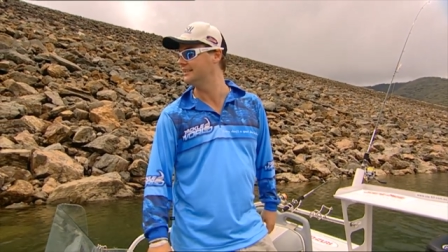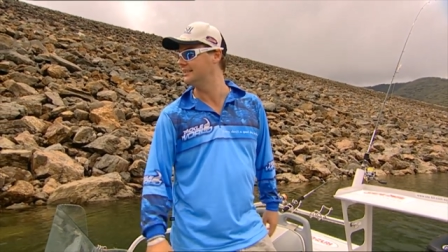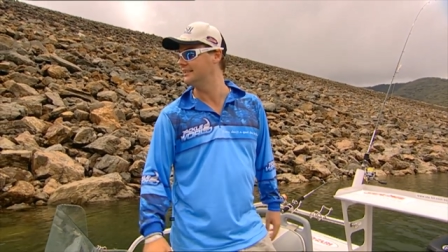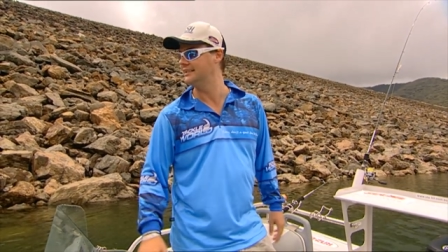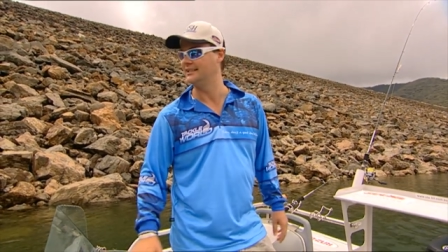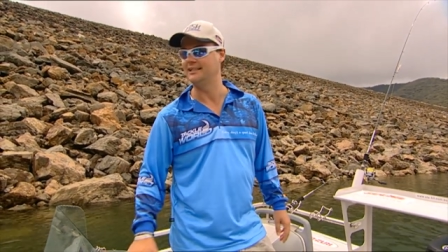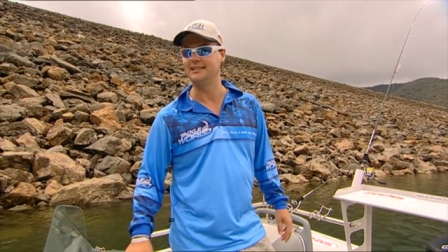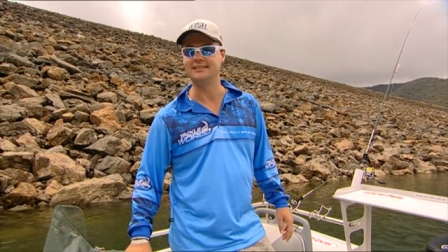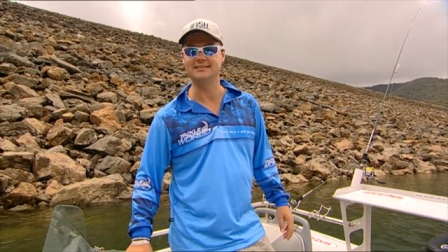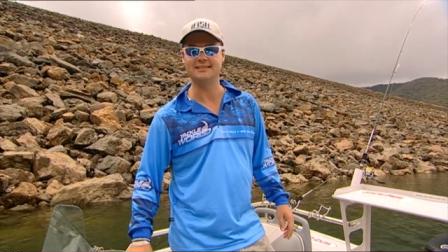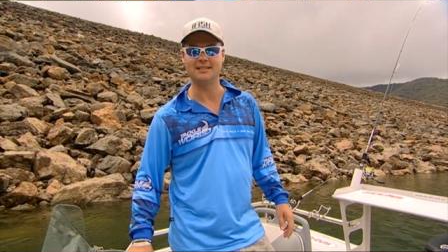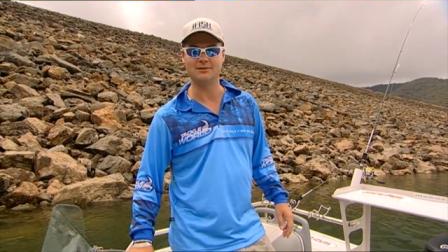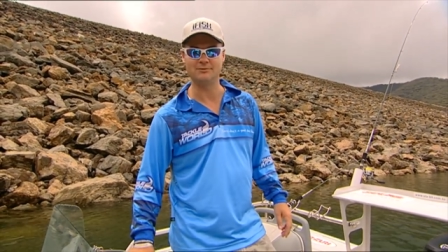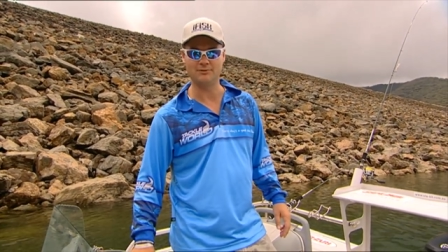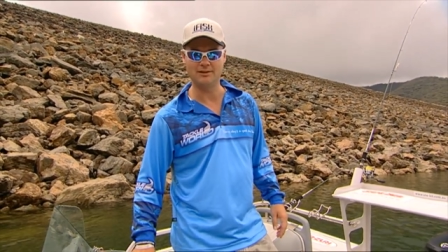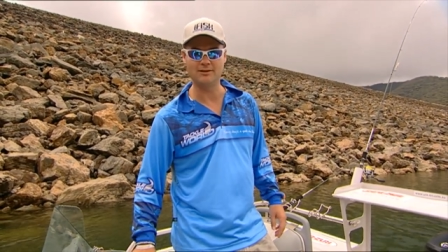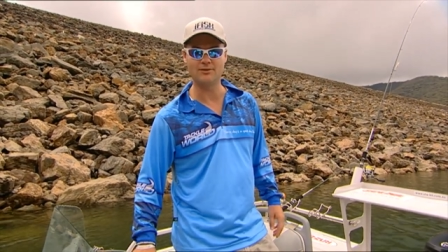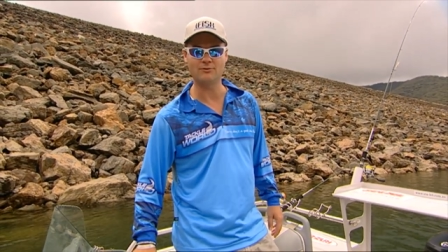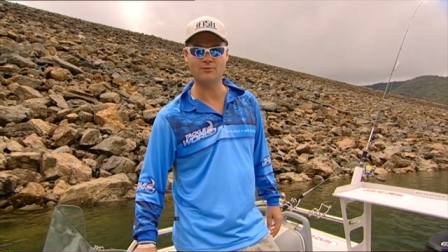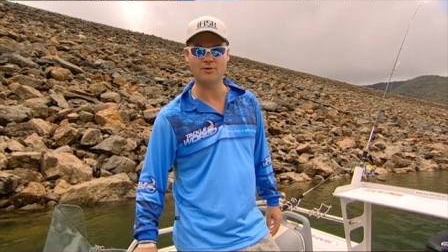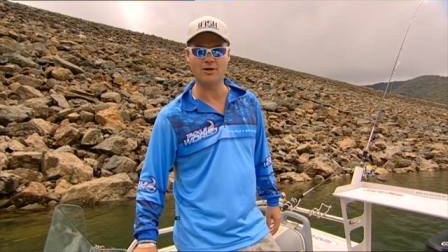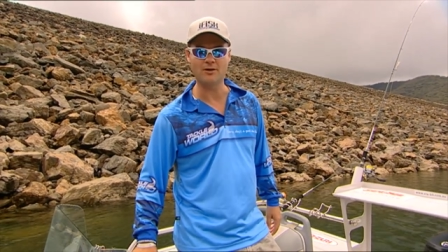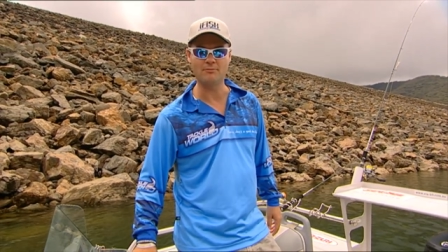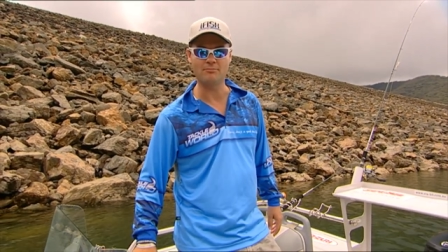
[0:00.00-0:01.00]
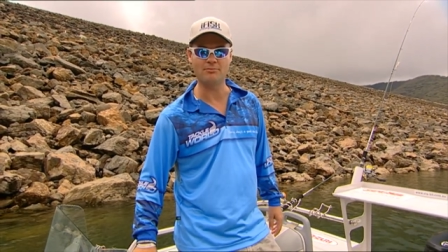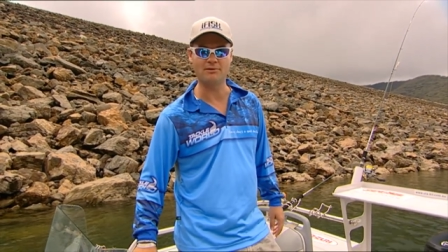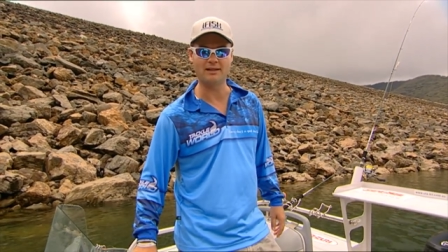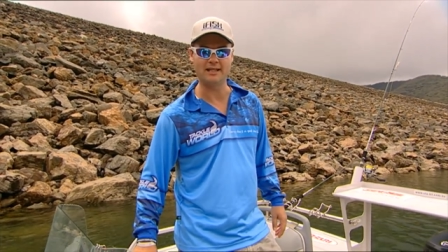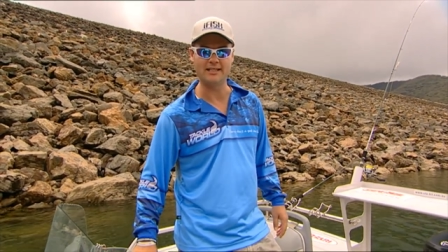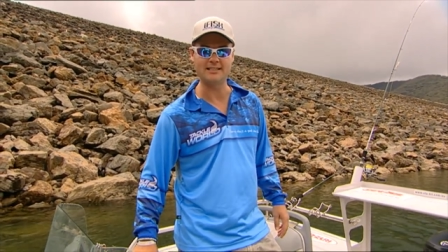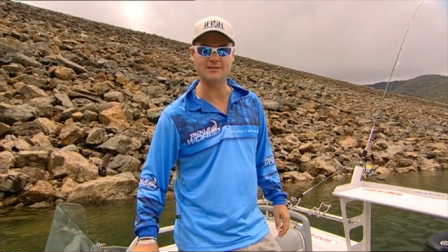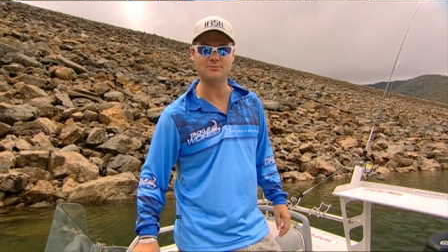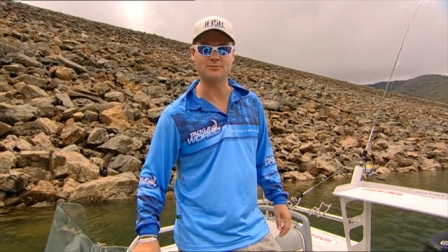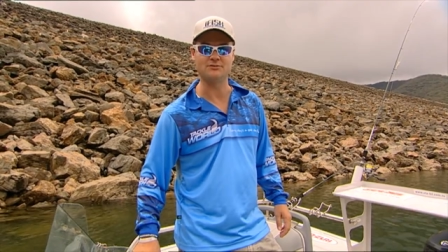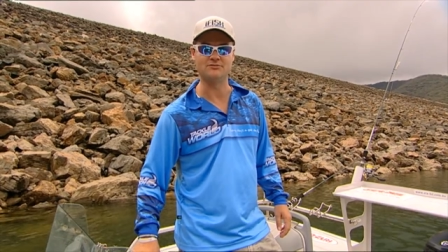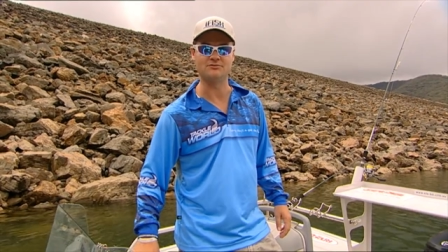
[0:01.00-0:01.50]
He said, we're in the right
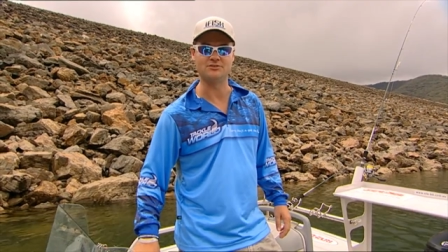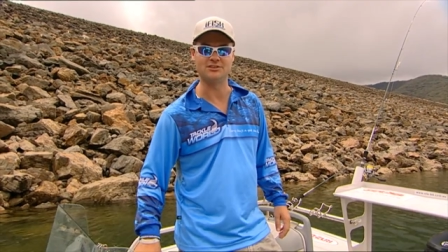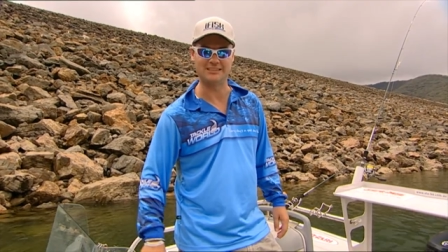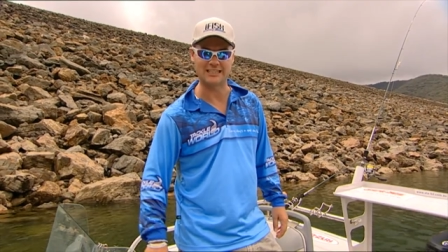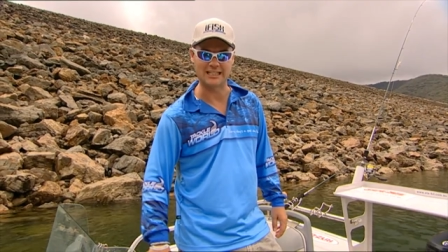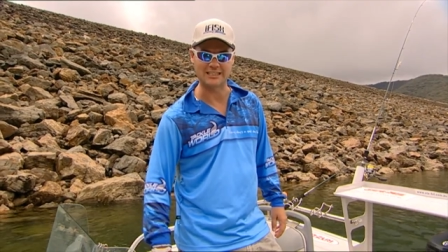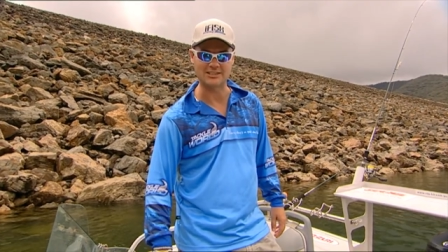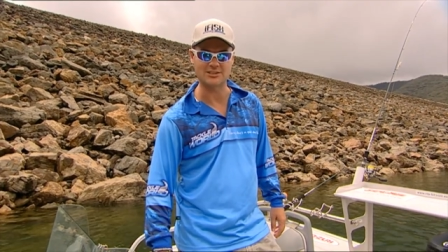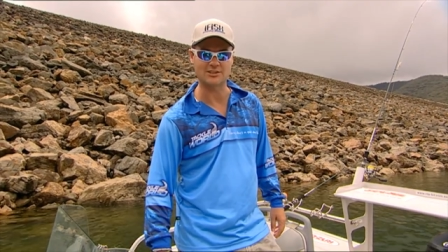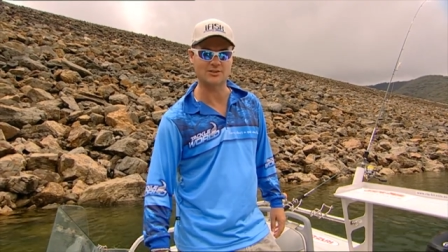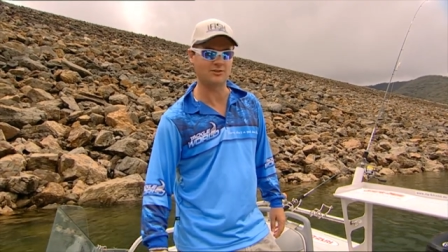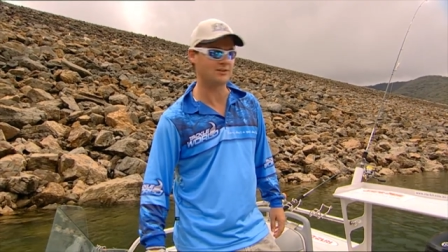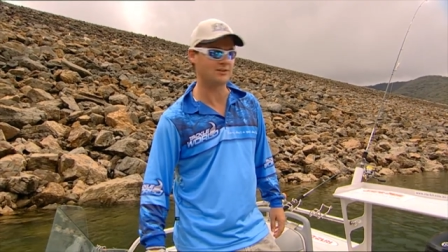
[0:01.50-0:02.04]
place, we've just got to